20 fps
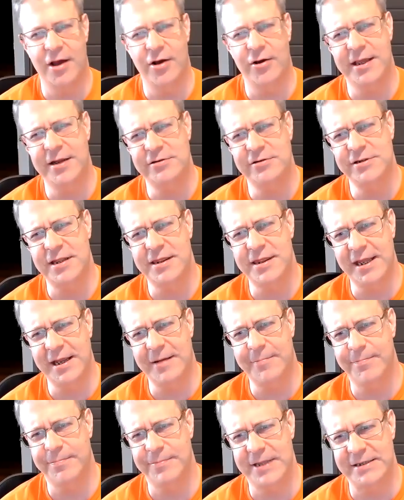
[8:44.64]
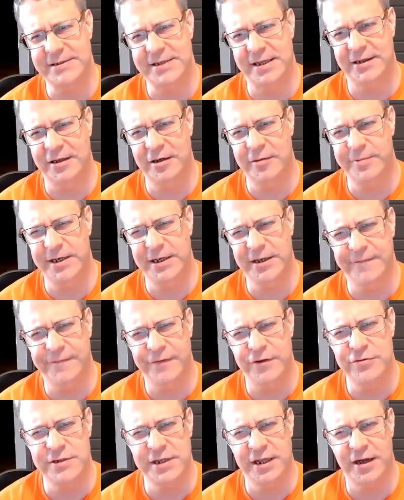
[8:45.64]
Here's a thing that's a little bit
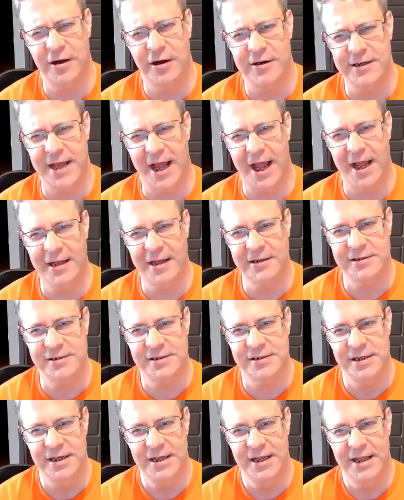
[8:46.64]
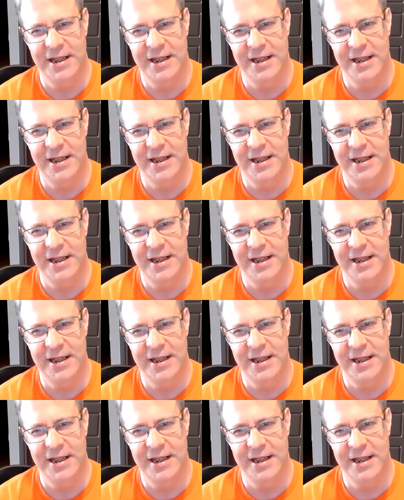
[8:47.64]
confusing in our docs